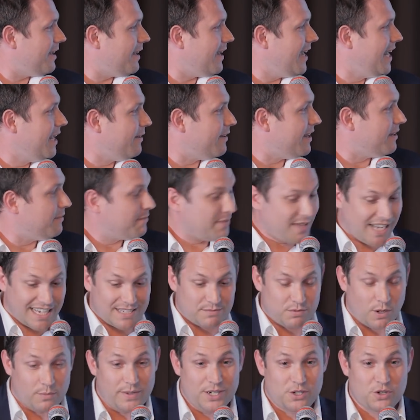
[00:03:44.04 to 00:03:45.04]
Anyway,
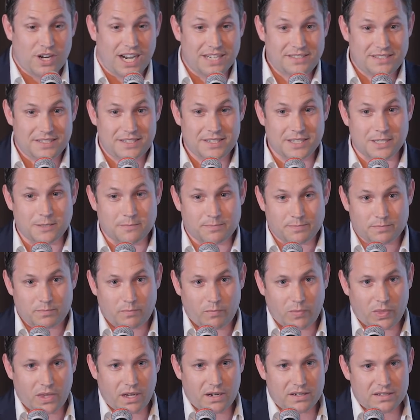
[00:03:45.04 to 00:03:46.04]
that's what we tried to do.
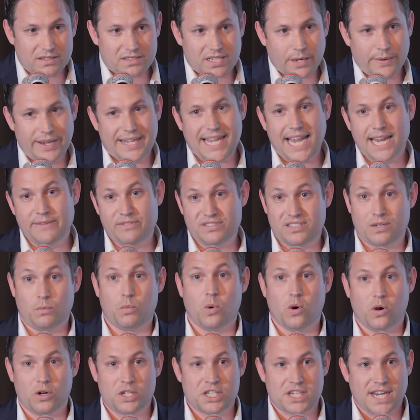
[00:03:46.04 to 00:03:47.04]
So he gave us a
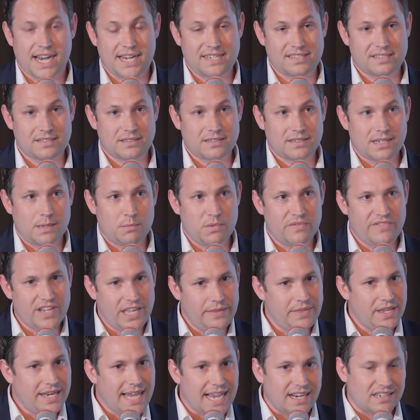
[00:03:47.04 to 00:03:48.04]
war chest, and
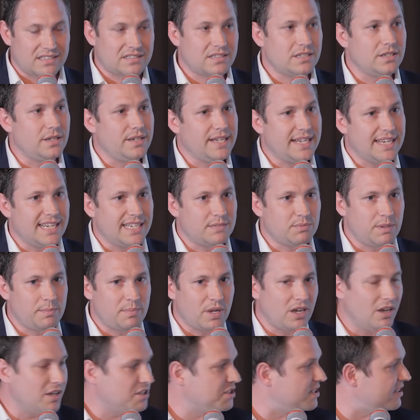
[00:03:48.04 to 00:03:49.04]
within the next 2 years, we
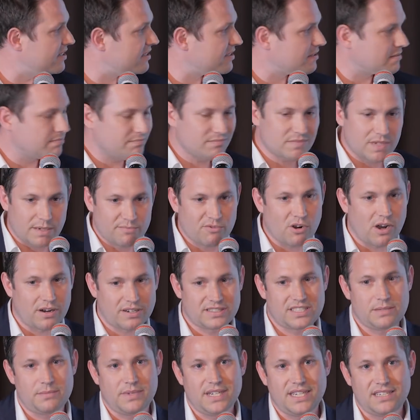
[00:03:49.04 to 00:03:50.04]
purchased
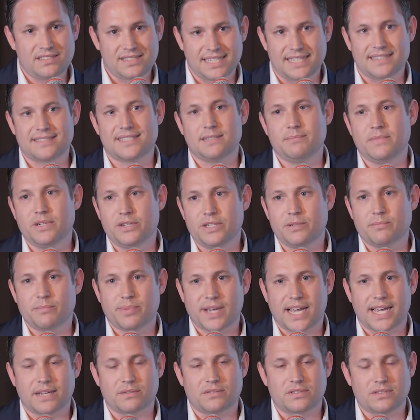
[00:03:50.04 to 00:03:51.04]
approximately £60 million
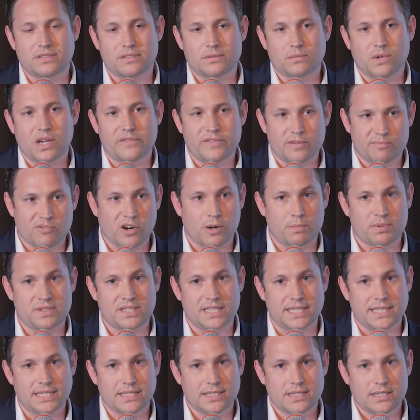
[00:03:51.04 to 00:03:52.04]
worth of
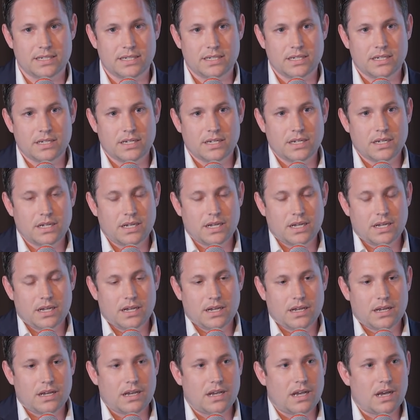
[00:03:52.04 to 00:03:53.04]
property,
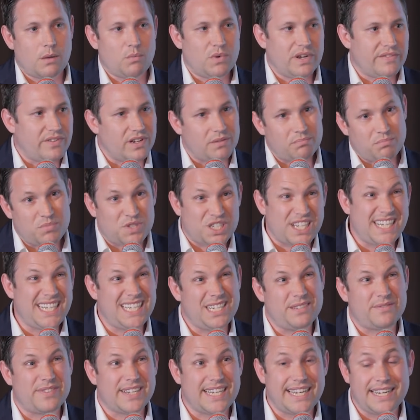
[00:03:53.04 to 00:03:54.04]
with a
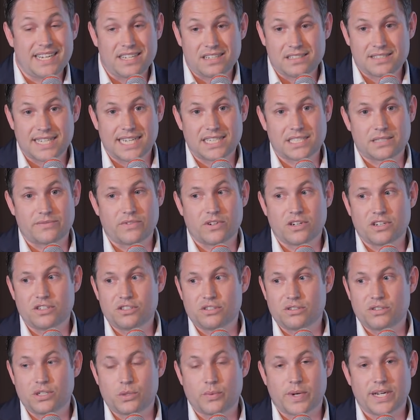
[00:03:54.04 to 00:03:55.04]
GDV in excess of
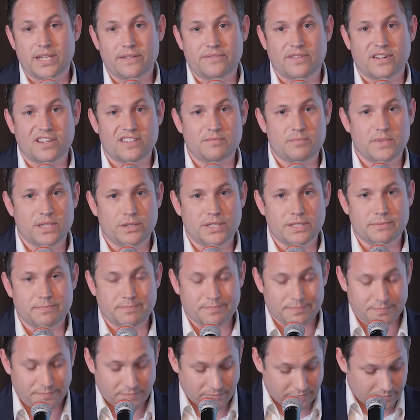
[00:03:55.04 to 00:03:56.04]
125 million.
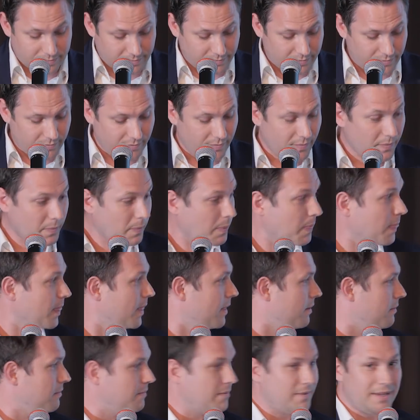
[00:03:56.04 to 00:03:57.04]

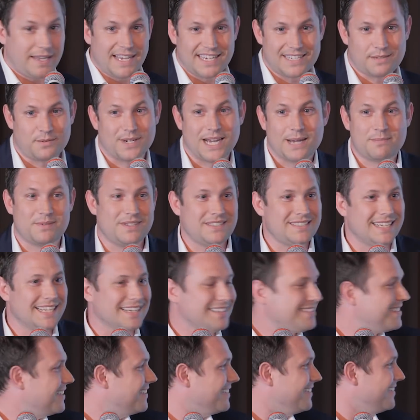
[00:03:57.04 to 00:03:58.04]
Guess what happens
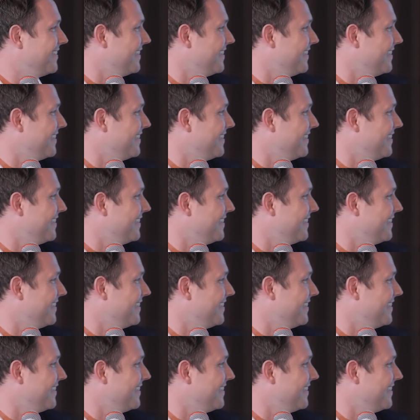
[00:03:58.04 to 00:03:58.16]
next?